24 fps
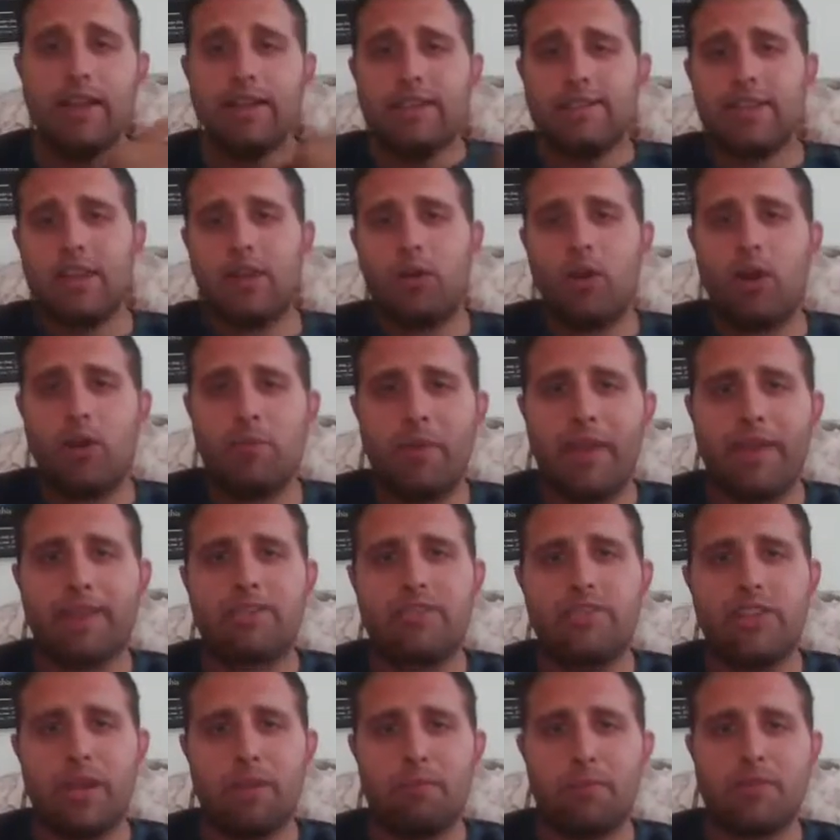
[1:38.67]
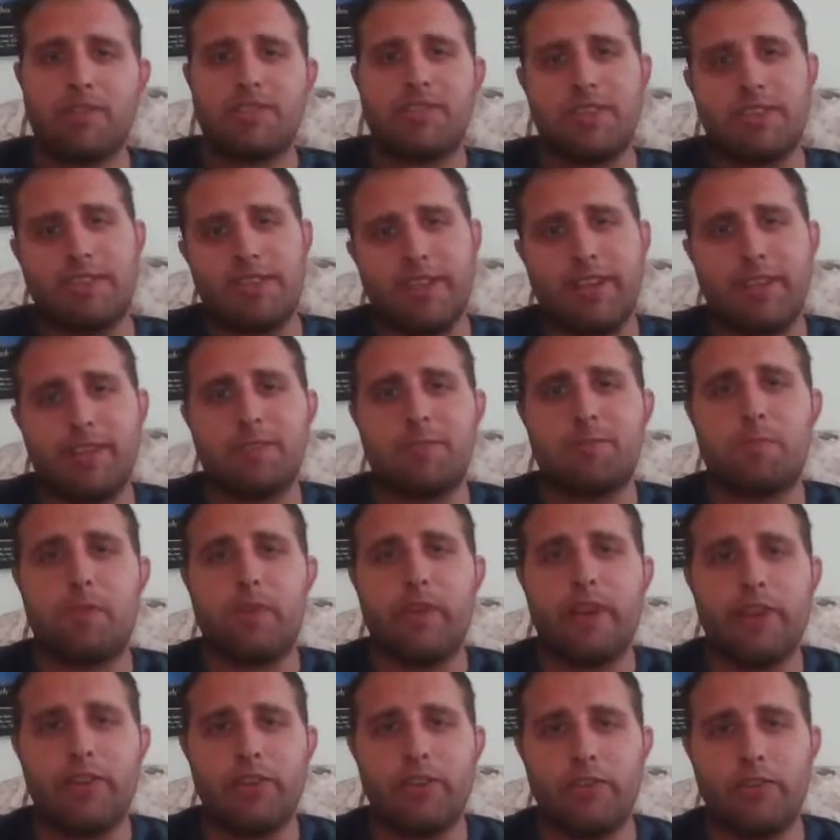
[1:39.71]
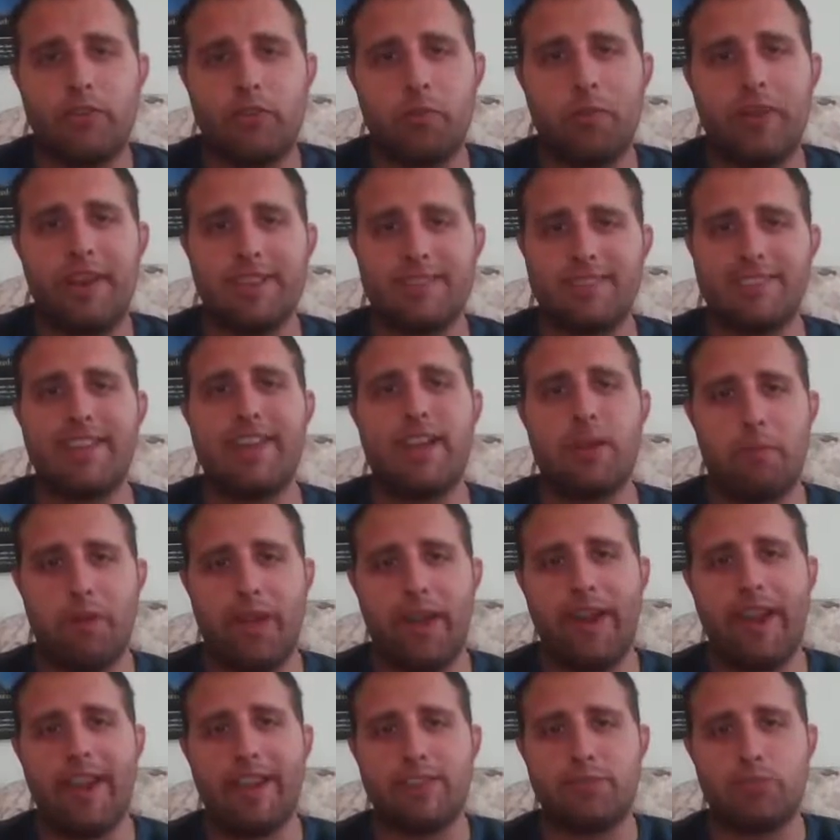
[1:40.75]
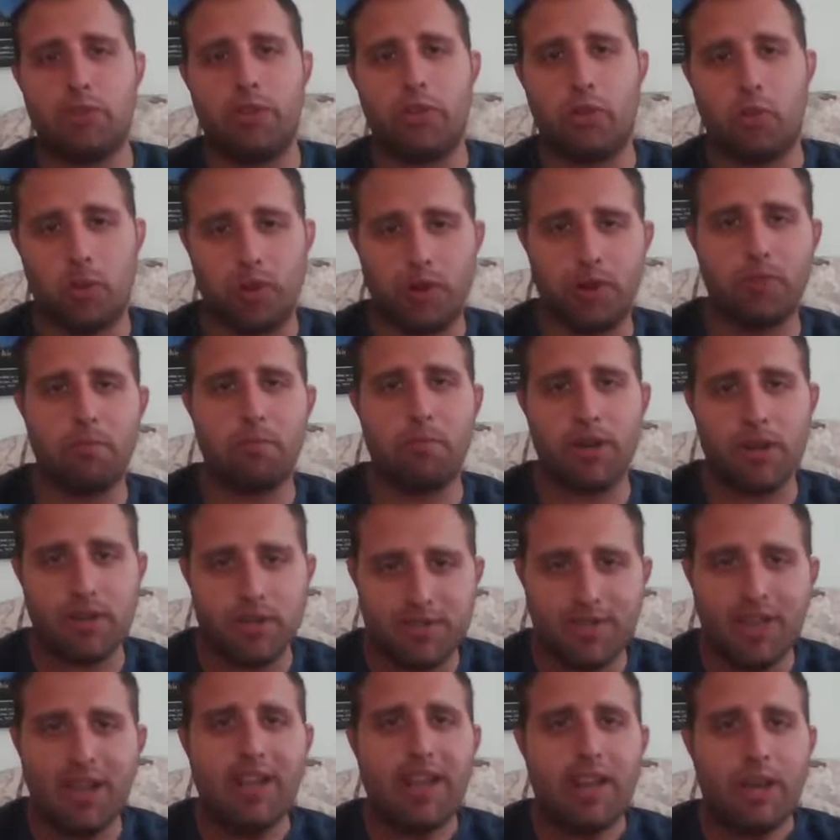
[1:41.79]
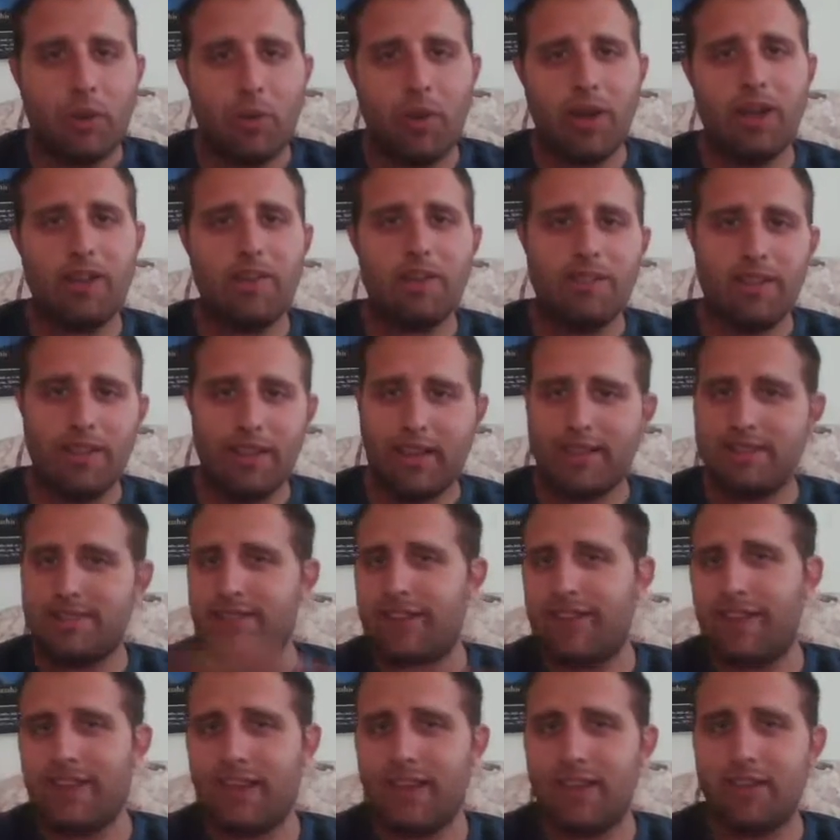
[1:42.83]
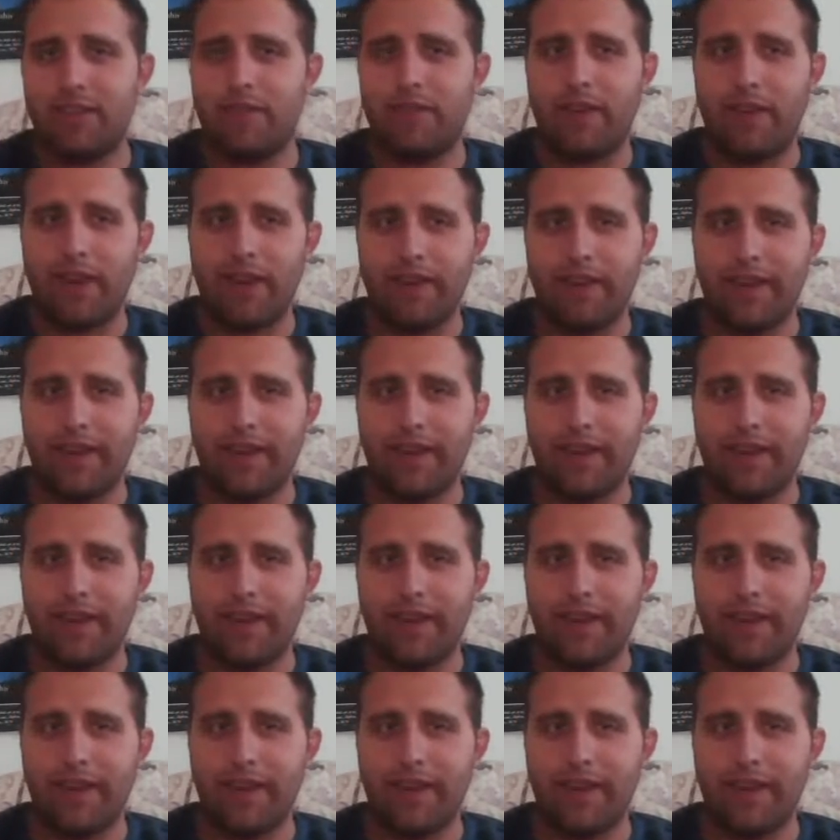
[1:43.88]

So what makes Jumper such an inspiration for me to sit on my ass while the world burns? Well, let's dig in and find